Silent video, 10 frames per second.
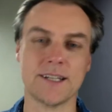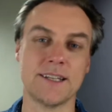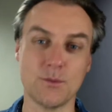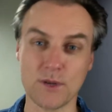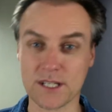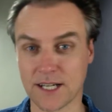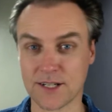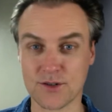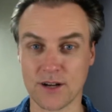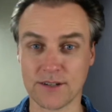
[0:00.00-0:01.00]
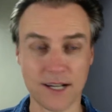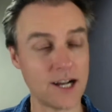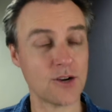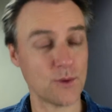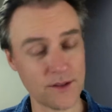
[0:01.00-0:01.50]
Then we start to drive a car
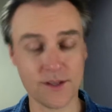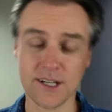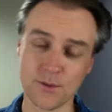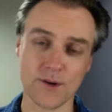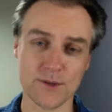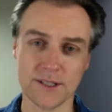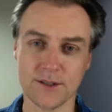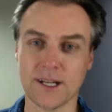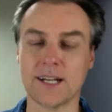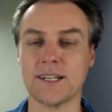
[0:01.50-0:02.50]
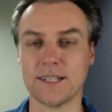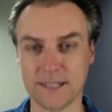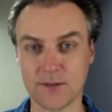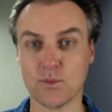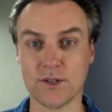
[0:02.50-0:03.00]
and we think we're really good at it. And
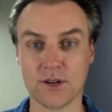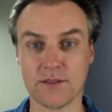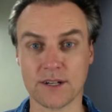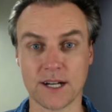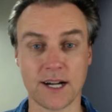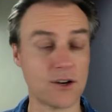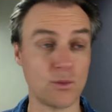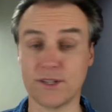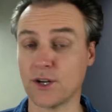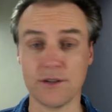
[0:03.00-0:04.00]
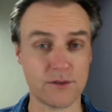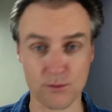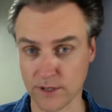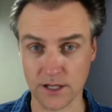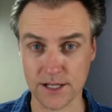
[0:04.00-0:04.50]
then we drive a car and we don't even
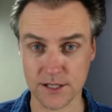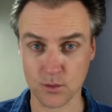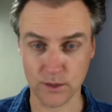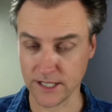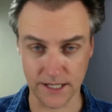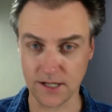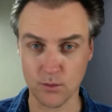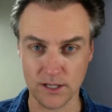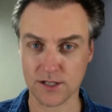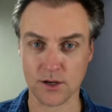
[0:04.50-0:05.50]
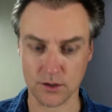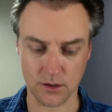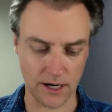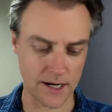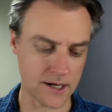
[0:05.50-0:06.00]
realize that we did it. We're so
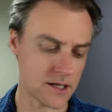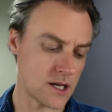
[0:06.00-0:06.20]
great at it.